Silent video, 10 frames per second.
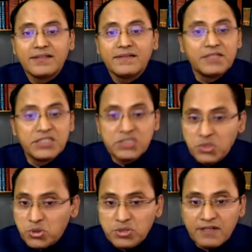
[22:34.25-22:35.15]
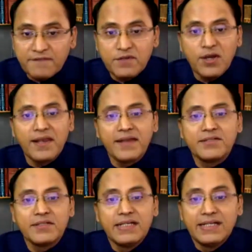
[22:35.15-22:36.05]
this notion of
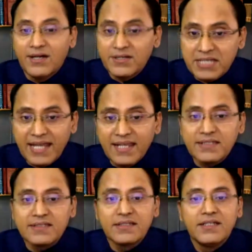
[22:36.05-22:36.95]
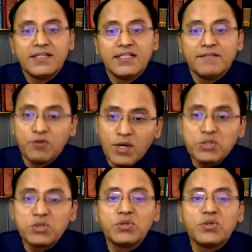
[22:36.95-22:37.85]
knowledge or talent, if you want to
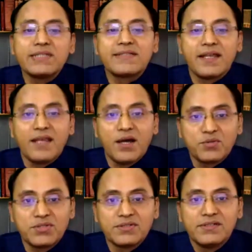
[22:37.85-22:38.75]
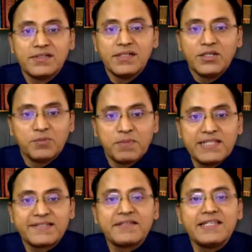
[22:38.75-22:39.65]
know inside out, please
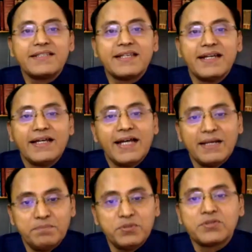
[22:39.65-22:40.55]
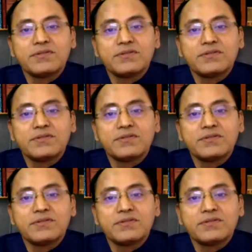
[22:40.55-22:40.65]
read a book